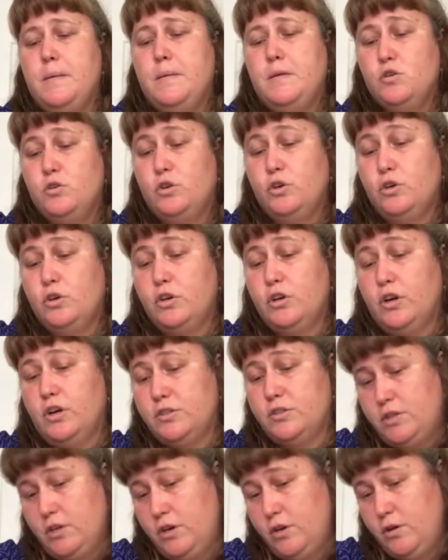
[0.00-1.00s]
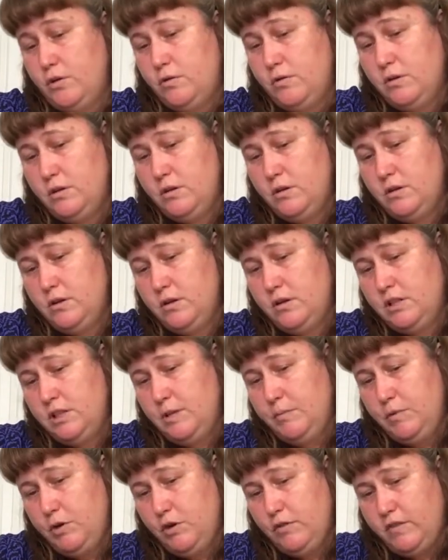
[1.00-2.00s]
You could also
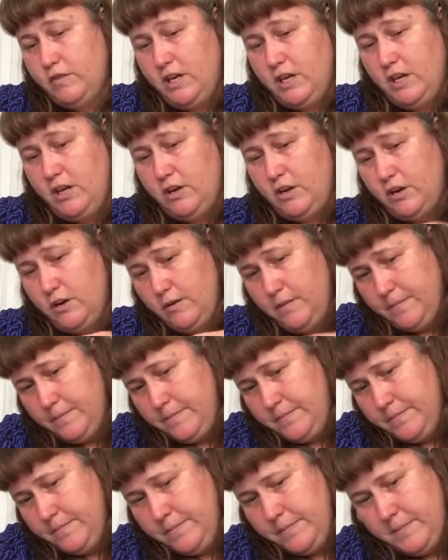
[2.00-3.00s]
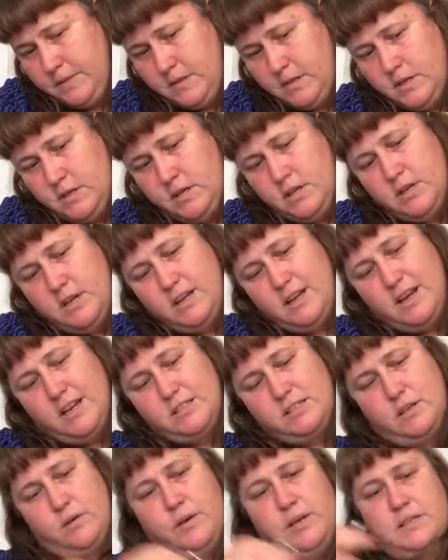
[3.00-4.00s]
clip it over here.
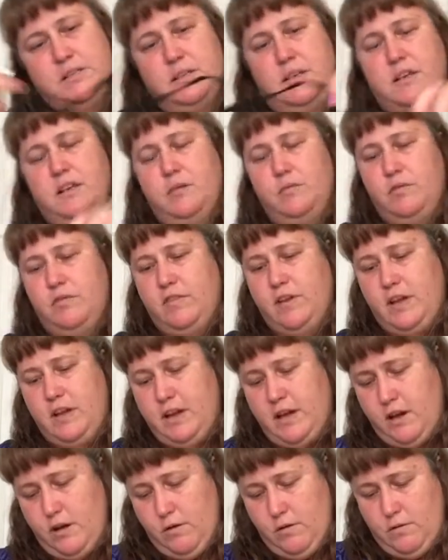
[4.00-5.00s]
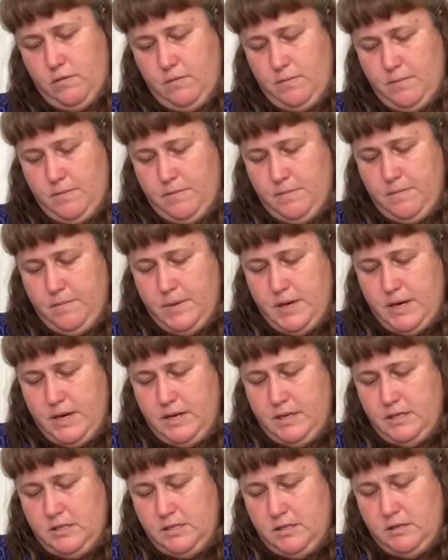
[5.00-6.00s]
Not so easily, come to find out,
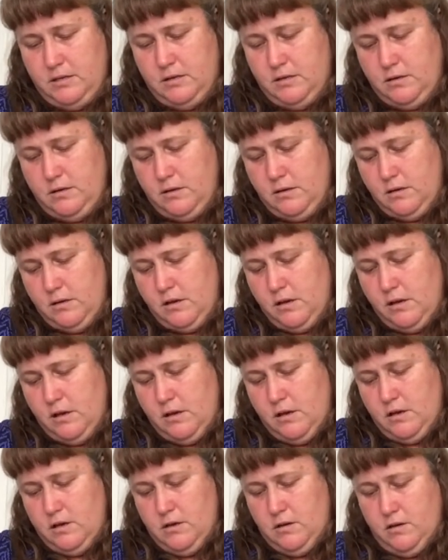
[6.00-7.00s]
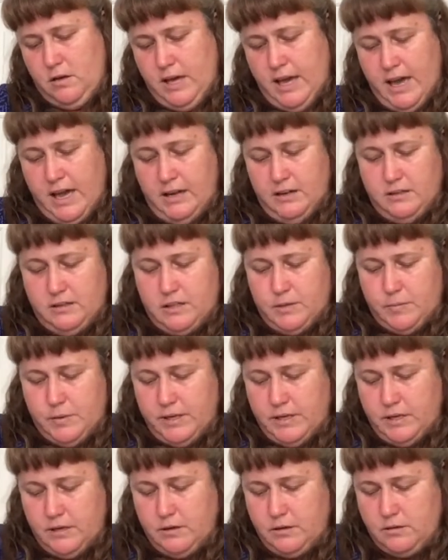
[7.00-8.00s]
but you can clip
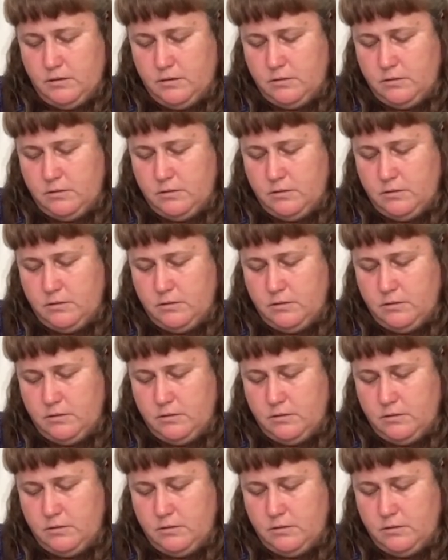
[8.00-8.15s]
it